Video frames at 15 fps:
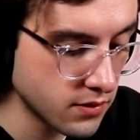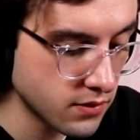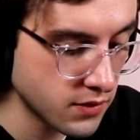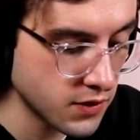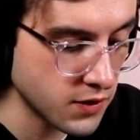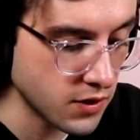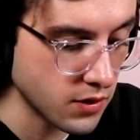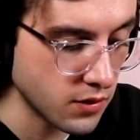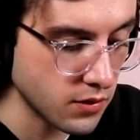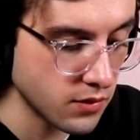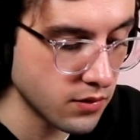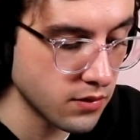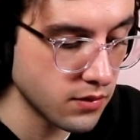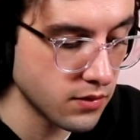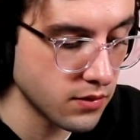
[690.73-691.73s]
So,
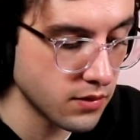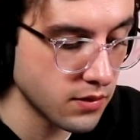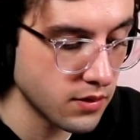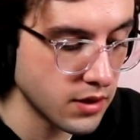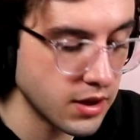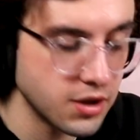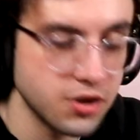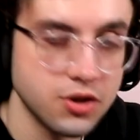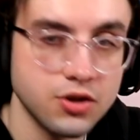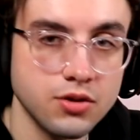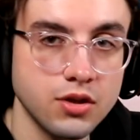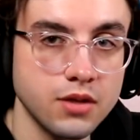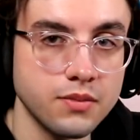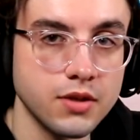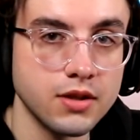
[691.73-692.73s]
he just
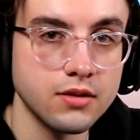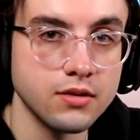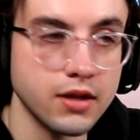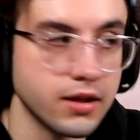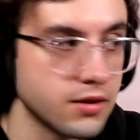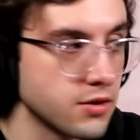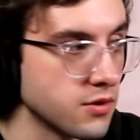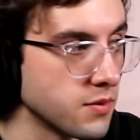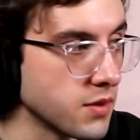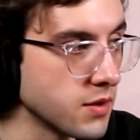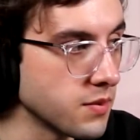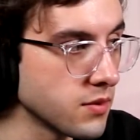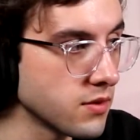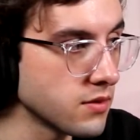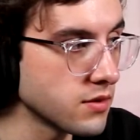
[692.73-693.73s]
straight up killed, like, two
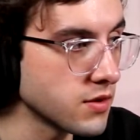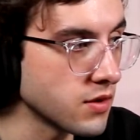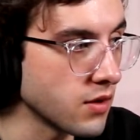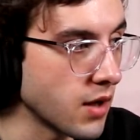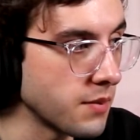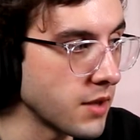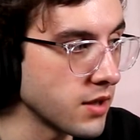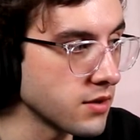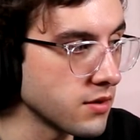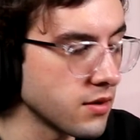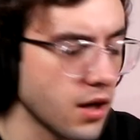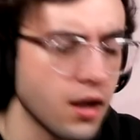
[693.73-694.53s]
people. So, I'm not...